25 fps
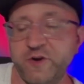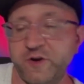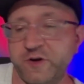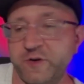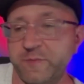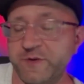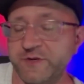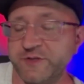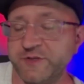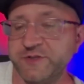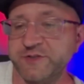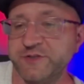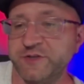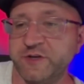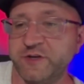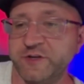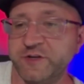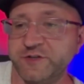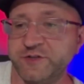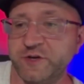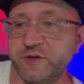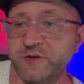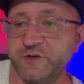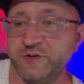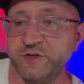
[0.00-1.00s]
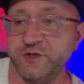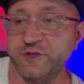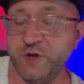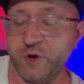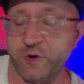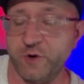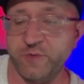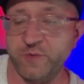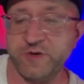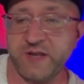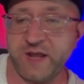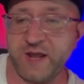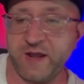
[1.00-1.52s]
your commissions are going to start to
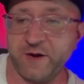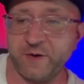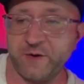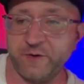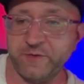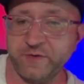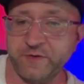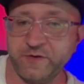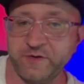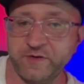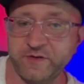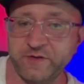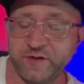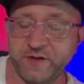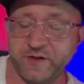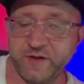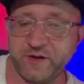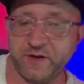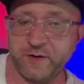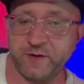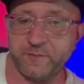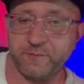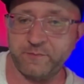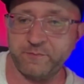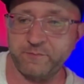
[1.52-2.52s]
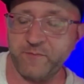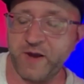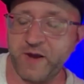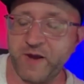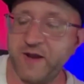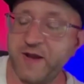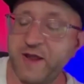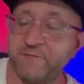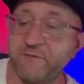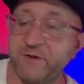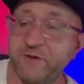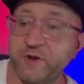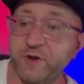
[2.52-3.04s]
go down.
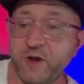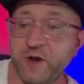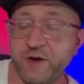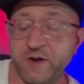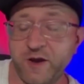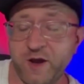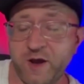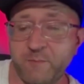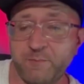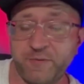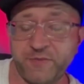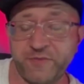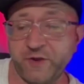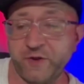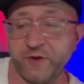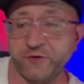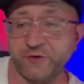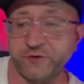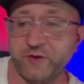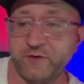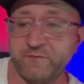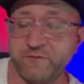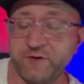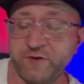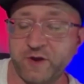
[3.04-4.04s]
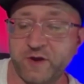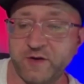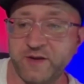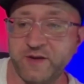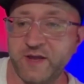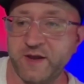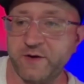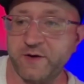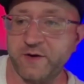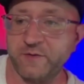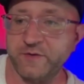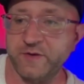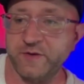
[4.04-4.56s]
Mine haven't gone up, but they also haven't gone
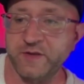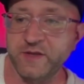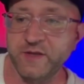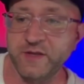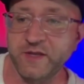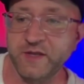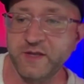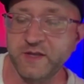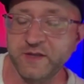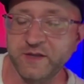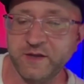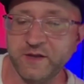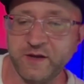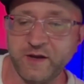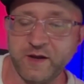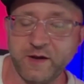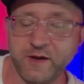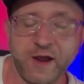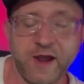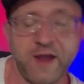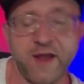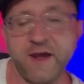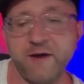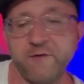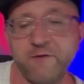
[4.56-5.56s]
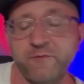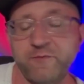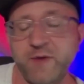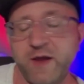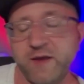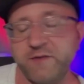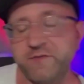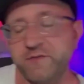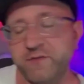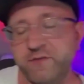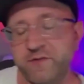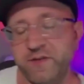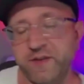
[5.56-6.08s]
down.
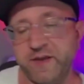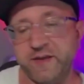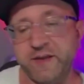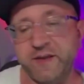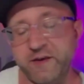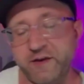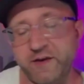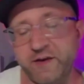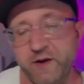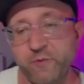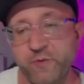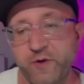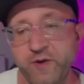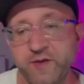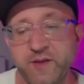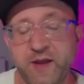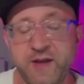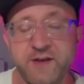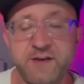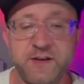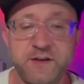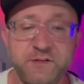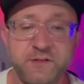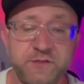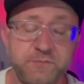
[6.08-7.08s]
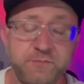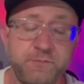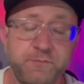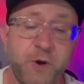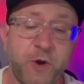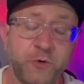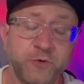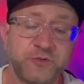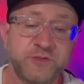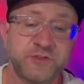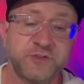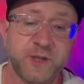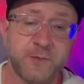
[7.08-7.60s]
I did
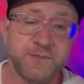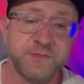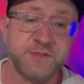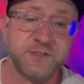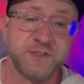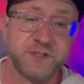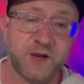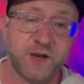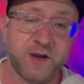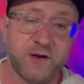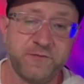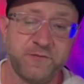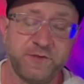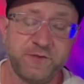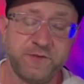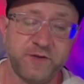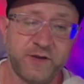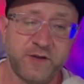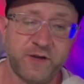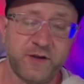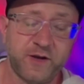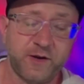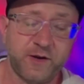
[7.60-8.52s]
post some stuff.